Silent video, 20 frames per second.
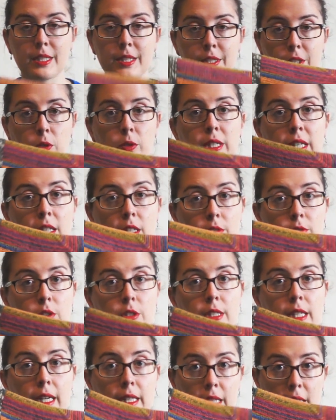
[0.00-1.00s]
It's so
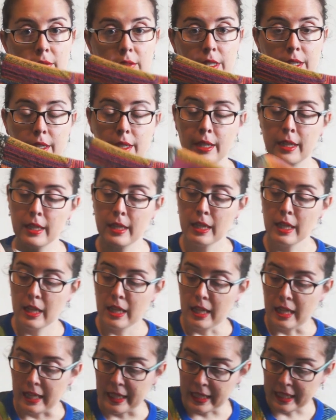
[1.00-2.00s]
colorful. I love it.
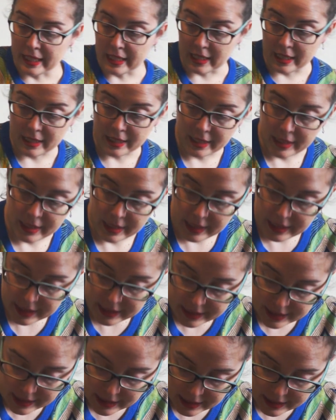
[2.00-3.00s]
I had
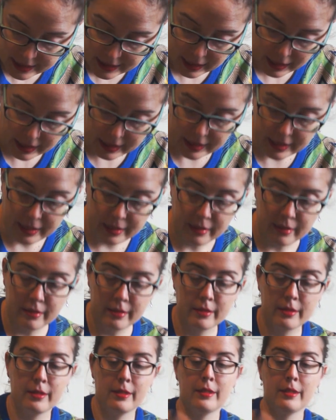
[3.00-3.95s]
this second